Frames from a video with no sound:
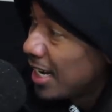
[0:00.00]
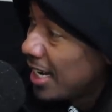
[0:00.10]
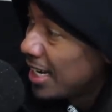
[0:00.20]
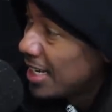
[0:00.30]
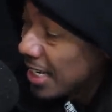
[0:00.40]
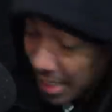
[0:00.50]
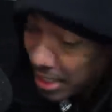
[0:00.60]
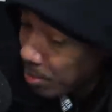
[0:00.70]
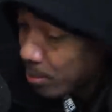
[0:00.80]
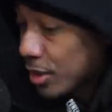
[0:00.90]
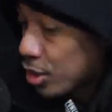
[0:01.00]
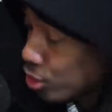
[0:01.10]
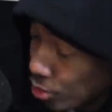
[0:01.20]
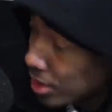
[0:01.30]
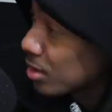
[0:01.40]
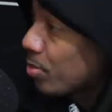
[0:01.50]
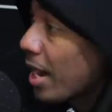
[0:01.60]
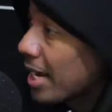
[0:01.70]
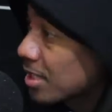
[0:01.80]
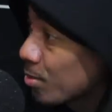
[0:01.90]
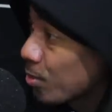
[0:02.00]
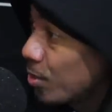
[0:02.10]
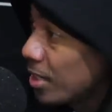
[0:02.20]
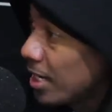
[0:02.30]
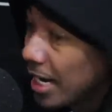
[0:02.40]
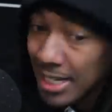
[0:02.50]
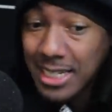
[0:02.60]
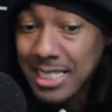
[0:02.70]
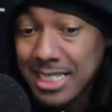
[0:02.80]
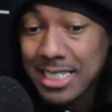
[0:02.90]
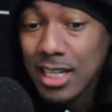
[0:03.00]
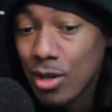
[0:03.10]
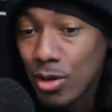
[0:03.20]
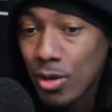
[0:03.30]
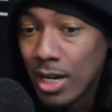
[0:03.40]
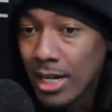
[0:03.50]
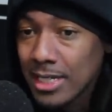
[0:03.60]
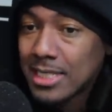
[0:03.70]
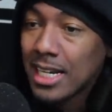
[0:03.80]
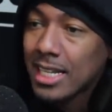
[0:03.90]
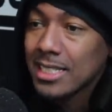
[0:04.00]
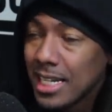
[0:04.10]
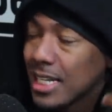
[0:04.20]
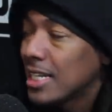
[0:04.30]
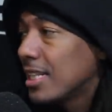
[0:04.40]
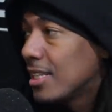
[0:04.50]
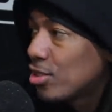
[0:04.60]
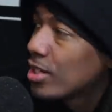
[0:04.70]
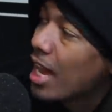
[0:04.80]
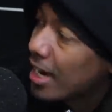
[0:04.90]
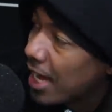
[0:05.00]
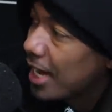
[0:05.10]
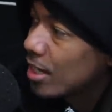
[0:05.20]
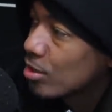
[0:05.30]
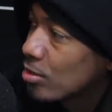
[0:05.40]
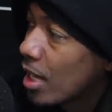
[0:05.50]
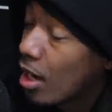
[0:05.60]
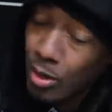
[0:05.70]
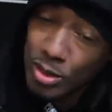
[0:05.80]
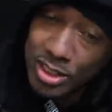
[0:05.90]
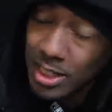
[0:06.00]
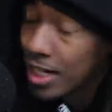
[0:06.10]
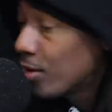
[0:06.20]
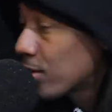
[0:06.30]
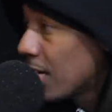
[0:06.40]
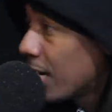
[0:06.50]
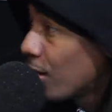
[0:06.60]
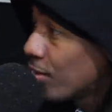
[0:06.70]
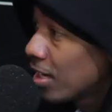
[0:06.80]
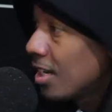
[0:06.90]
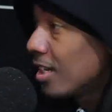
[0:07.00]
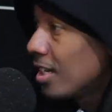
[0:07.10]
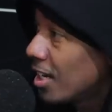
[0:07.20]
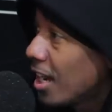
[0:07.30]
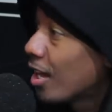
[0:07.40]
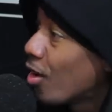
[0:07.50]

and, and keep it as street as possible and then to still because then because then you'd have the haters were like oh well she ain't gonna sign over here then it right, ain't right.